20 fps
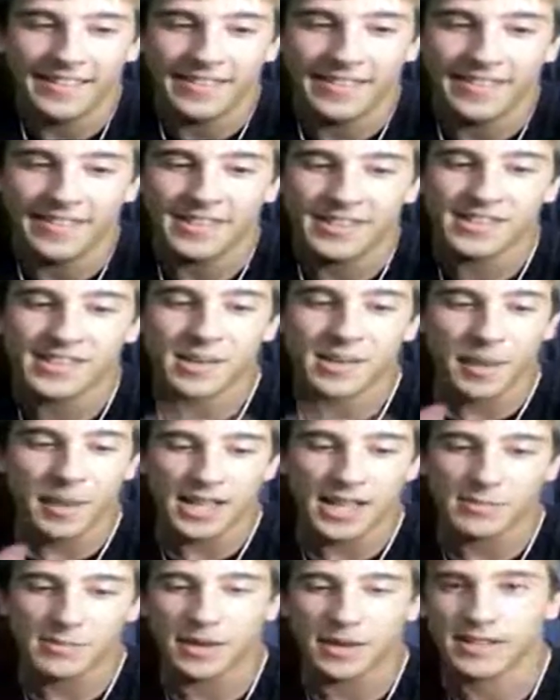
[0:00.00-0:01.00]
there's some
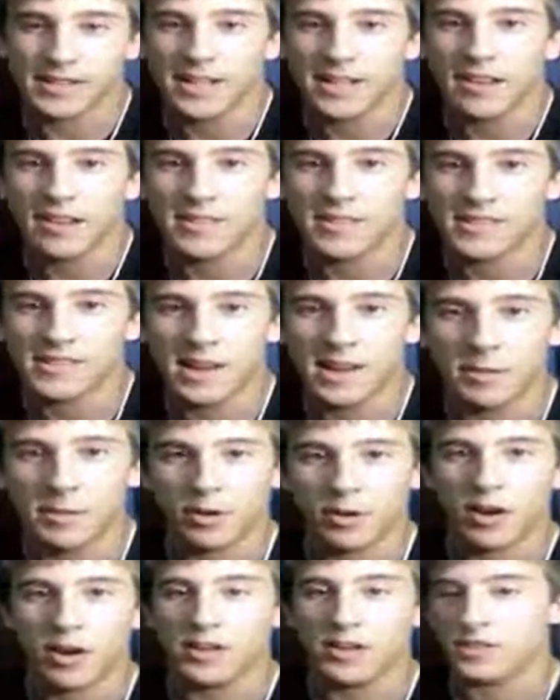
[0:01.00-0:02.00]
aspects that are the same
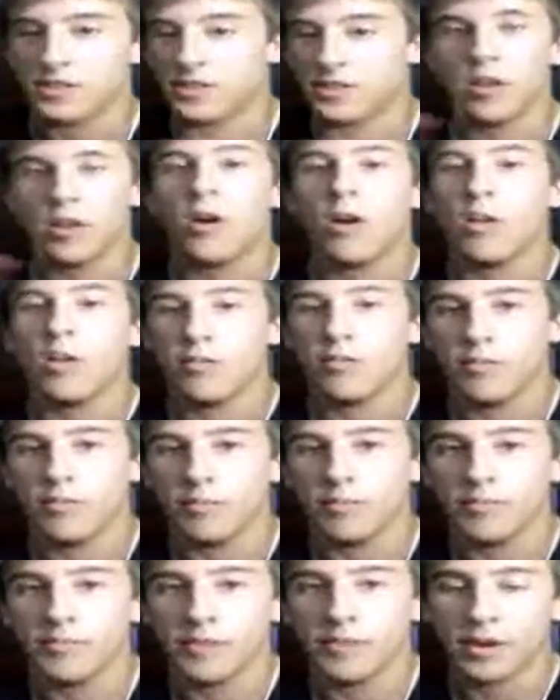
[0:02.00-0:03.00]
across all of
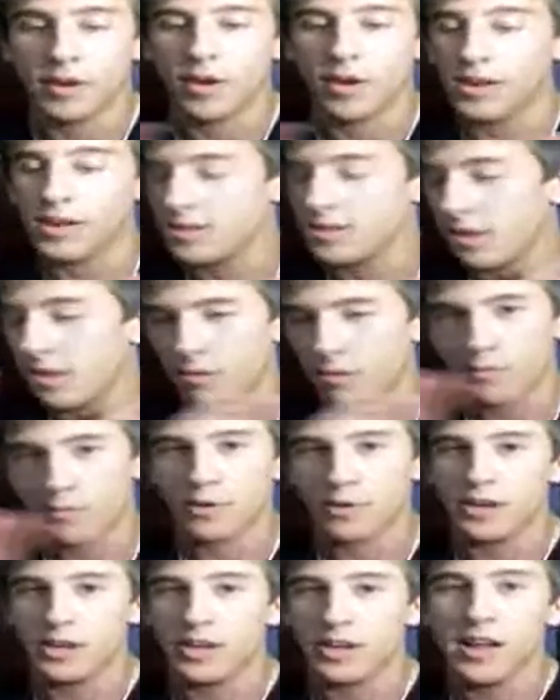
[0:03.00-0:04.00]
them, across all
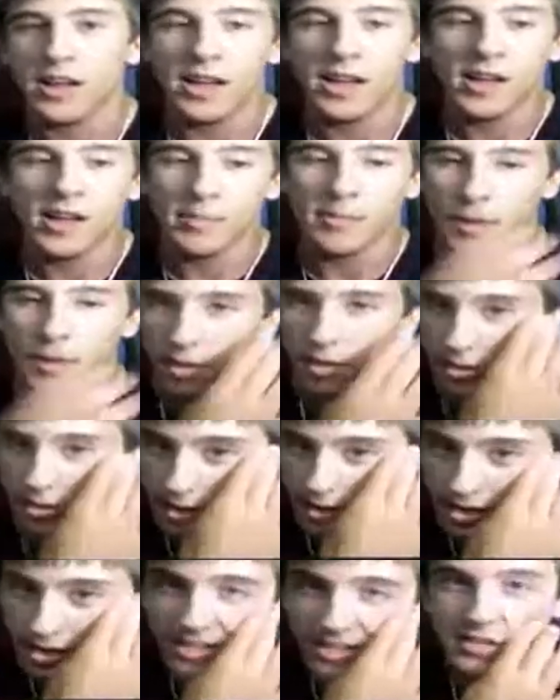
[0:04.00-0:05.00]
three. But
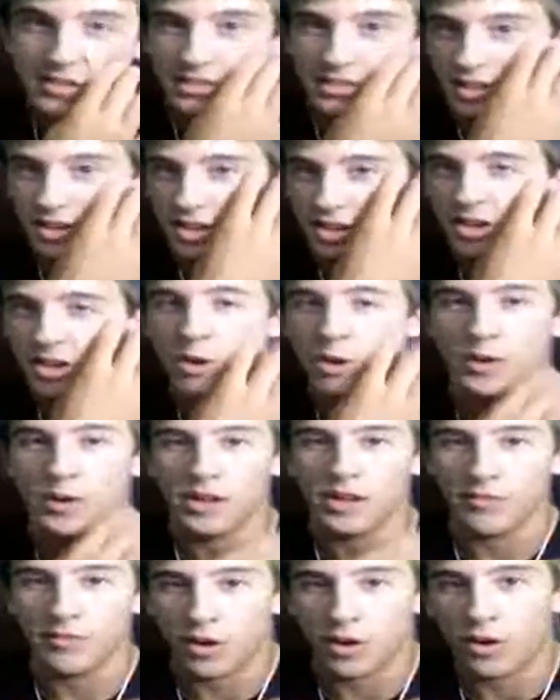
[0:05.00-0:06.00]
Linux, there's a lot of coding
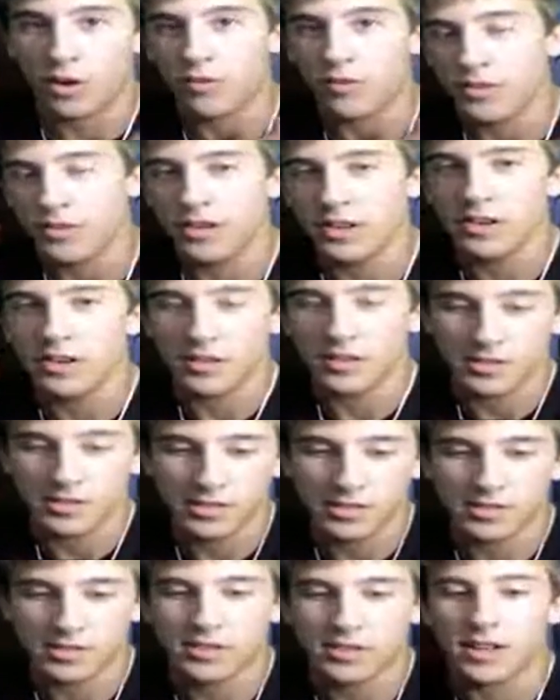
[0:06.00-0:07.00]
involved, and it's
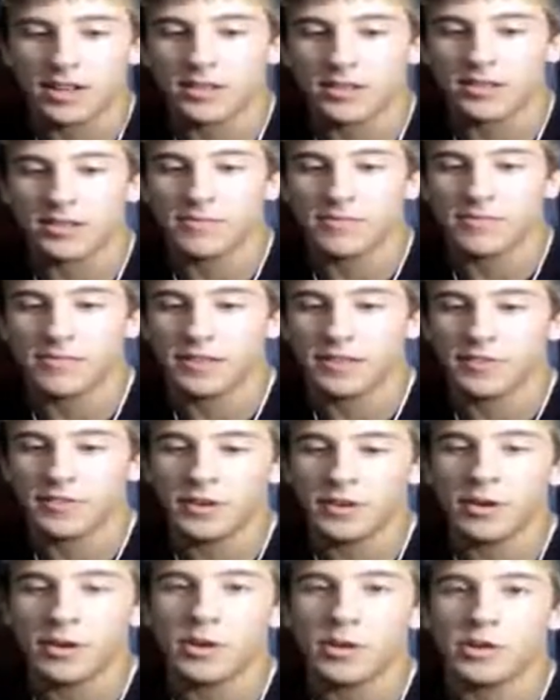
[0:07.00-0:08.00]
just not, if
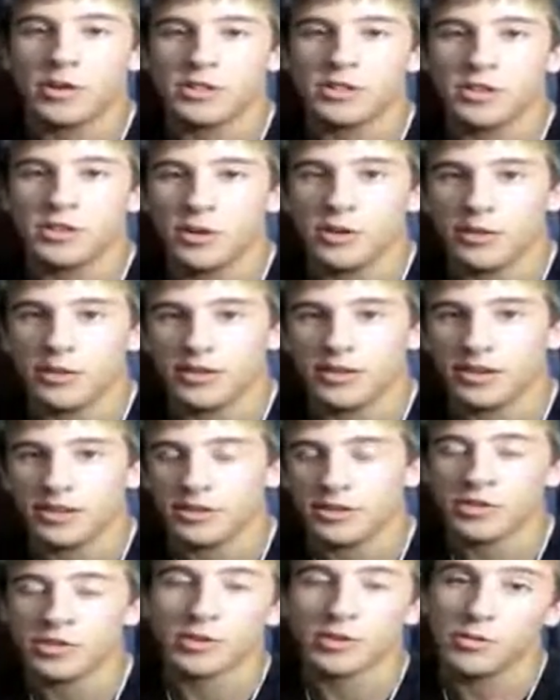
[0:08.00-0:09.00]
you don't know what you're doing, then
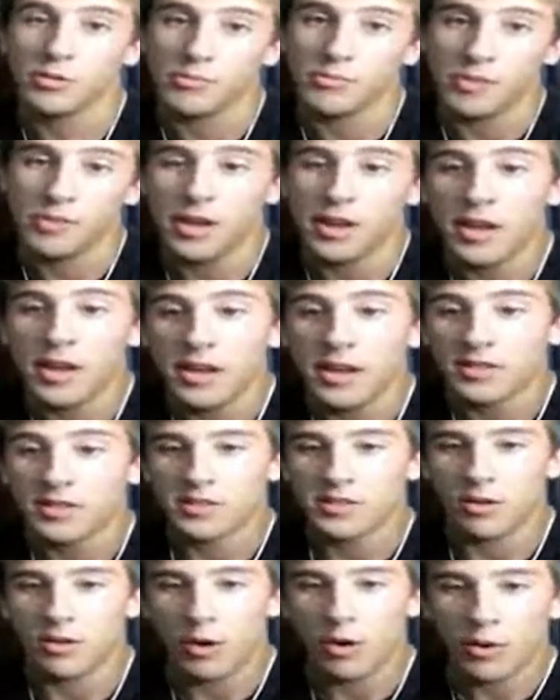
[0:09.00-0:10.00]
you're screwed.
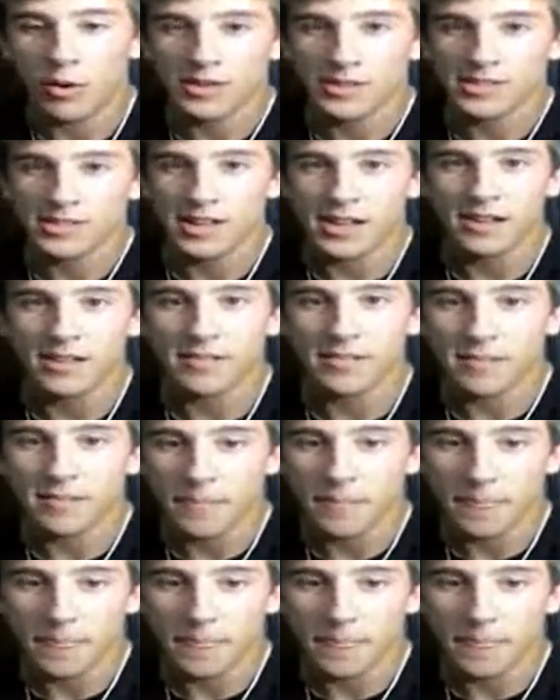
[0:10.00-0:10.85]
So OS X